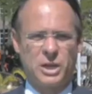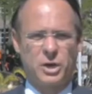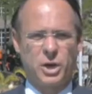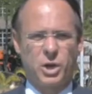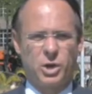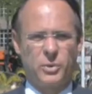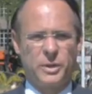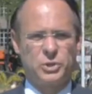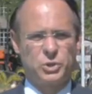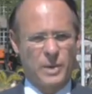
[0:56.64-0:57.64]
an article
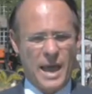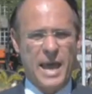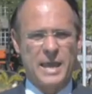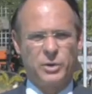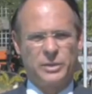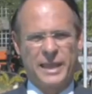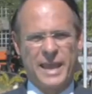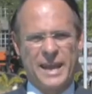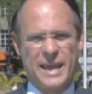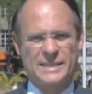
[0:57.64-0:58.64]
in July on the
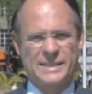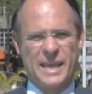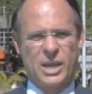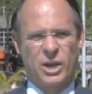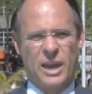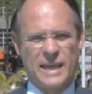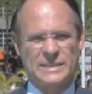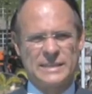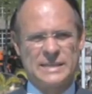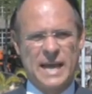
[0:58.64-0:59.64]
NSA
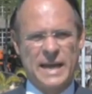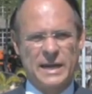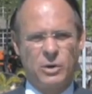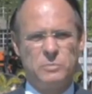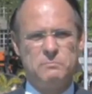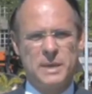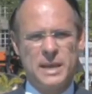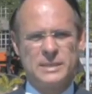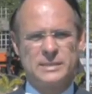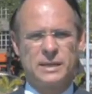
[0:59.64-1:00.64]
collecting data on
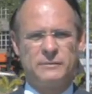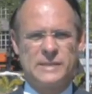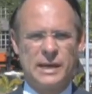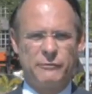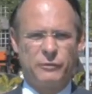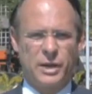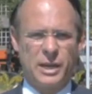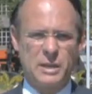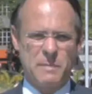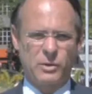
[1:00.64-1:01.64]
billions of telephone
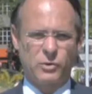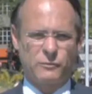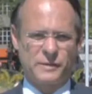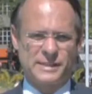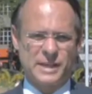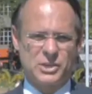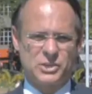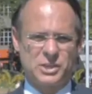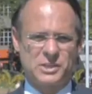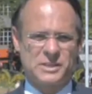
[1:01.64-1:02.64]
email
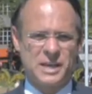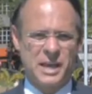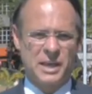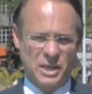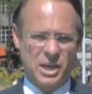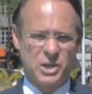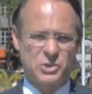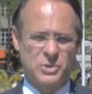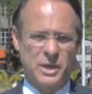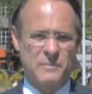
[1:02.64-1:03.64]
conversations in the
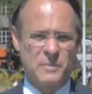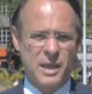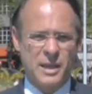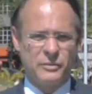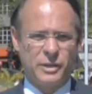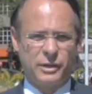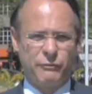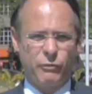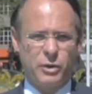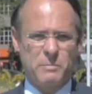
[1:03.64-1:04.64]
country, the
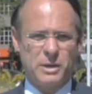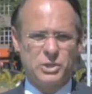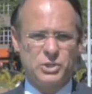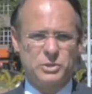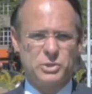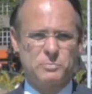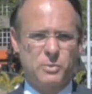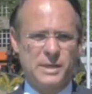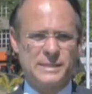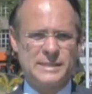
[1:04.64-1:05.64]
foreign minister
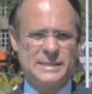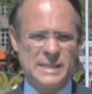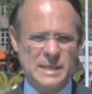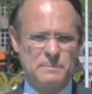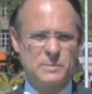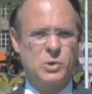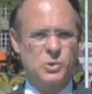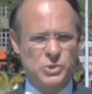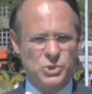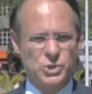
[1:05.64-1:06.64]
expressed deep
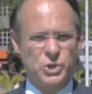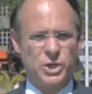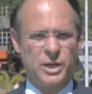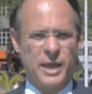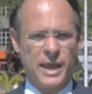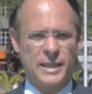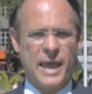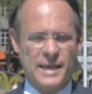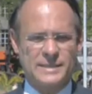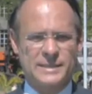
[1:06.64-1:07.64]
concern and
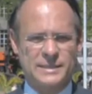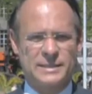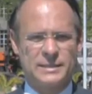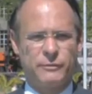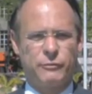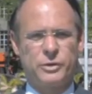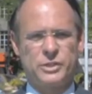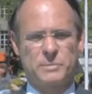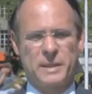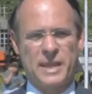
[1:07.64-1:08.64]
asked for
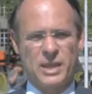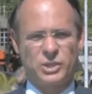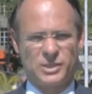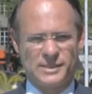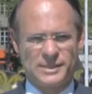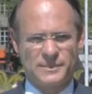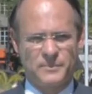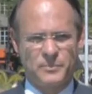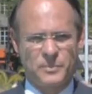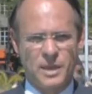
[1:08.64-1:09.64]
explanations.